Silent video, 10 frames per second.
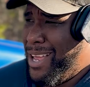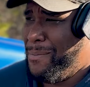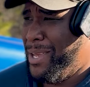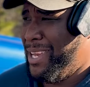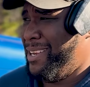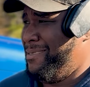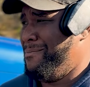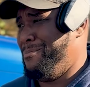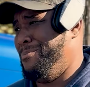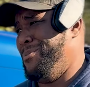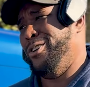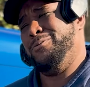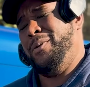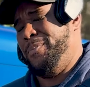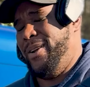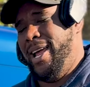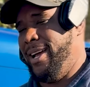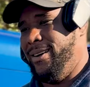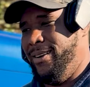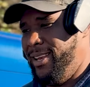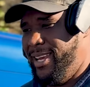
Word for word: I mean, most people that talk like that don't do it.